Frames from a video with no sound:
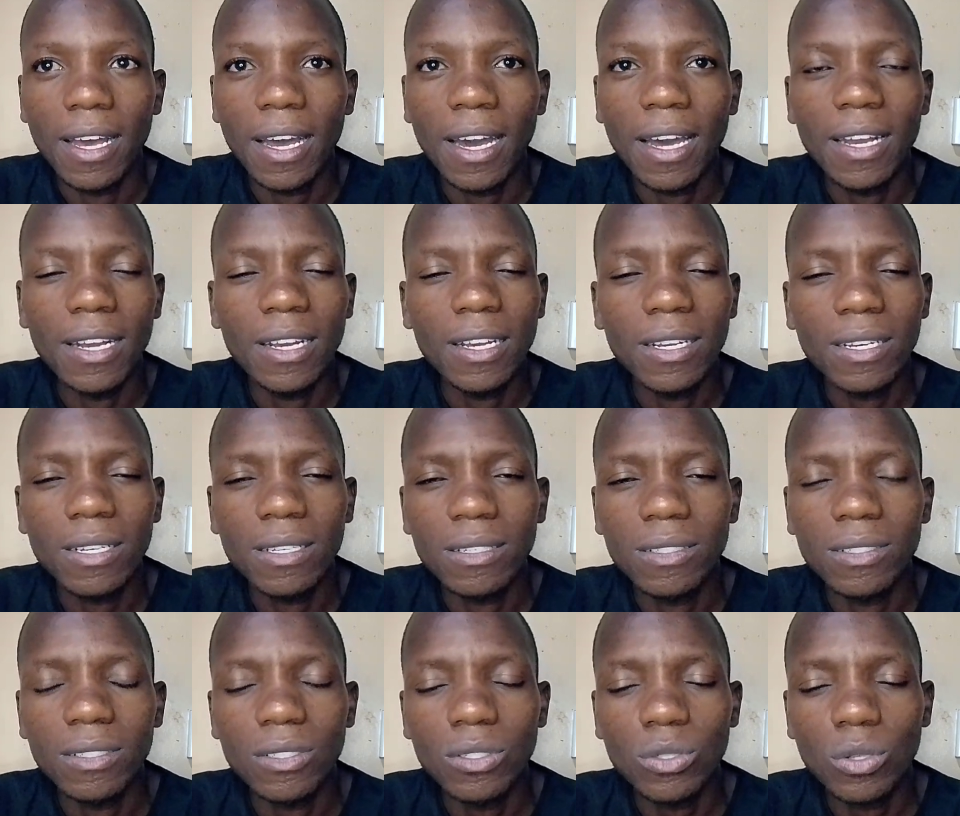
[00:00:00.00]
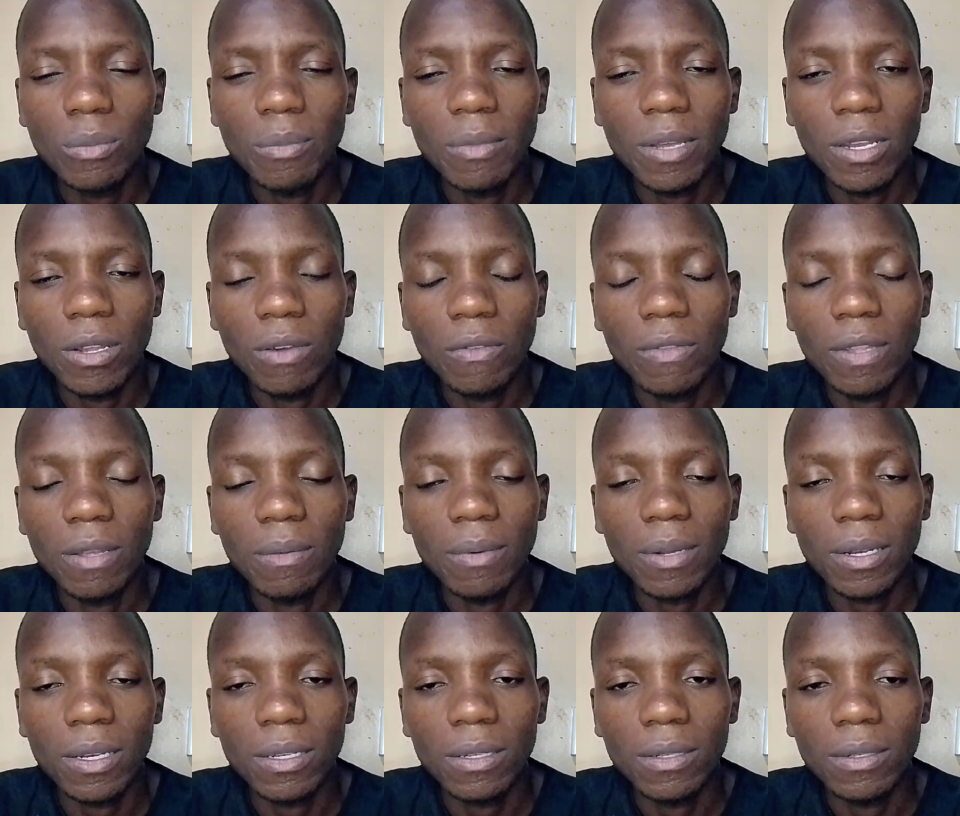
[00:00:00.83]
and so many of
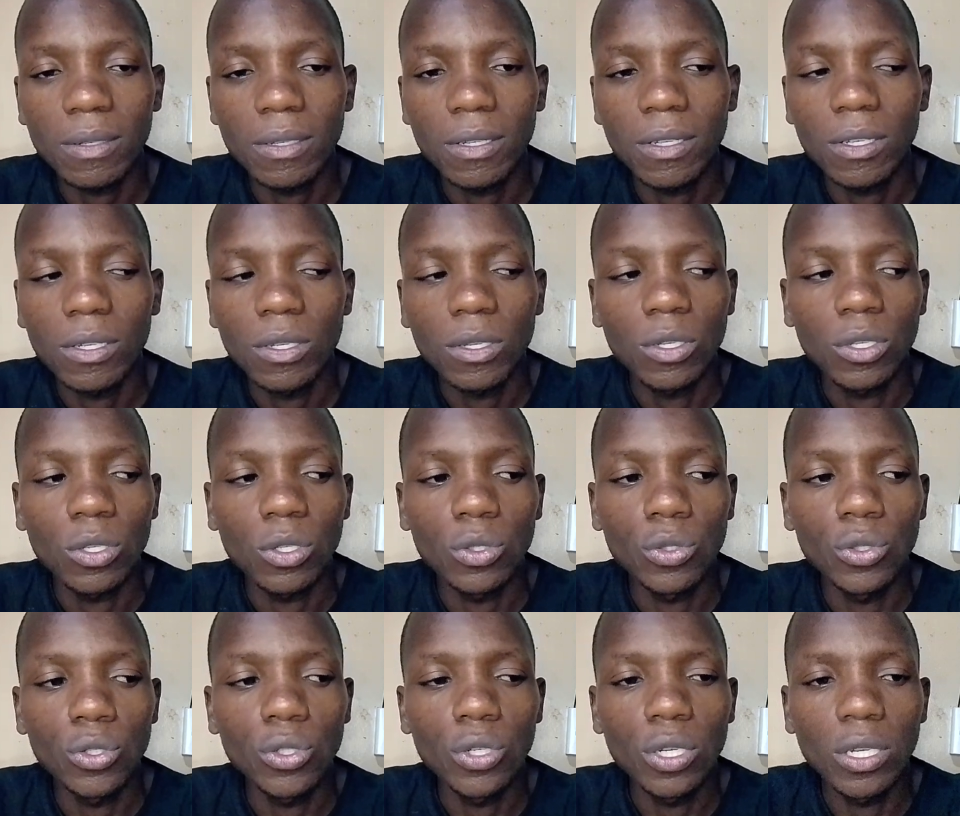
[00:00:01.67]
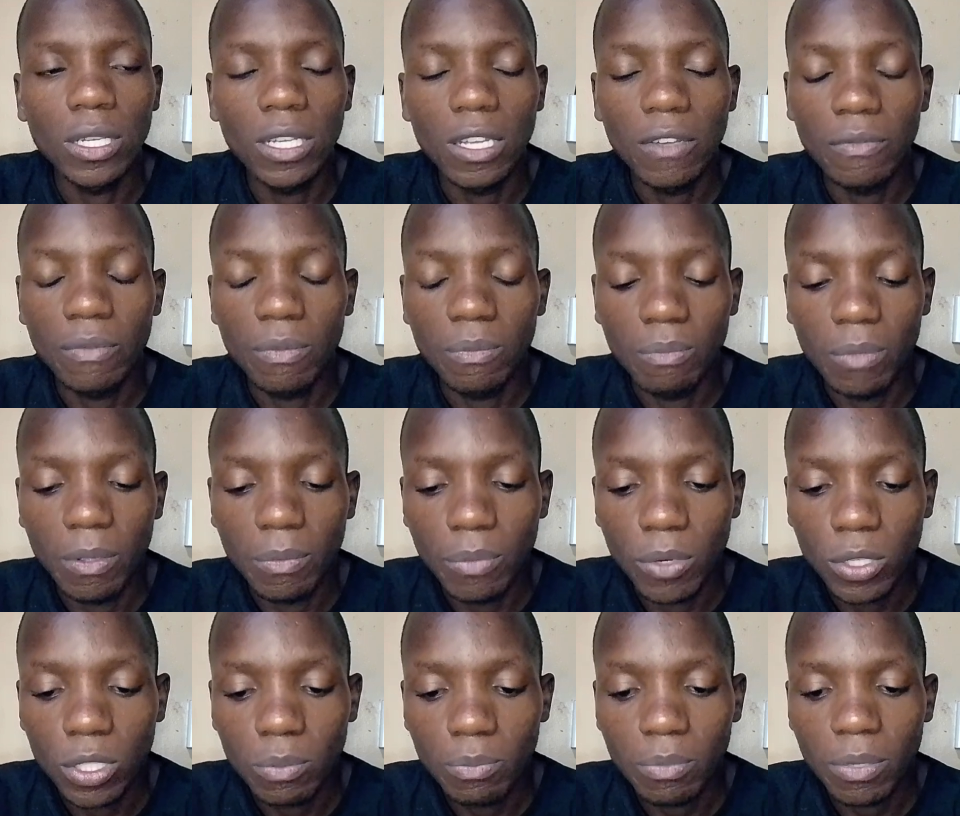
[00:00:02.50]
them. You should give
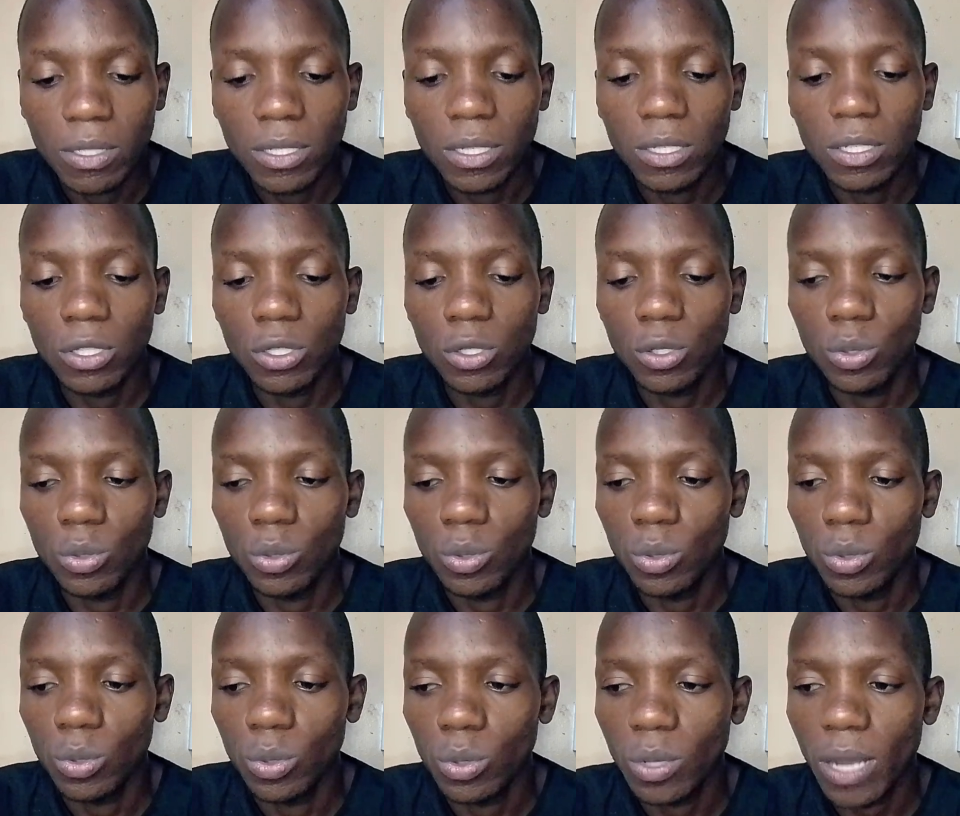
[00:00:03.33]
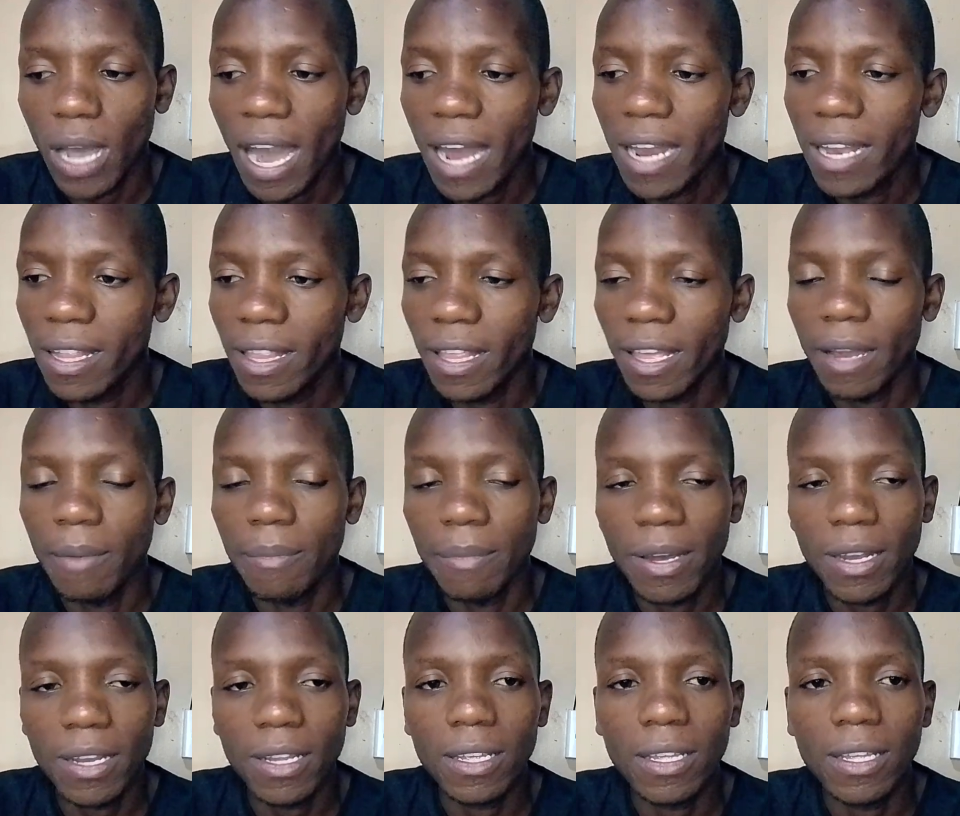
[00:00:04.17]
people spaces to earn their
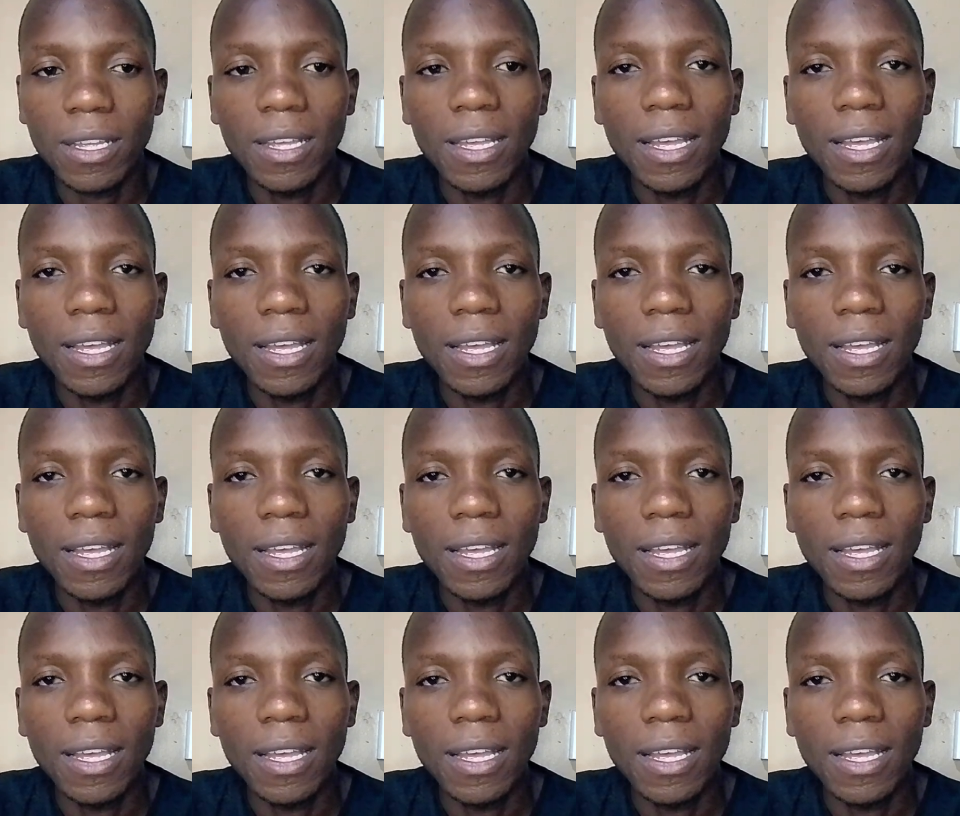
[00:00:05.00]
money.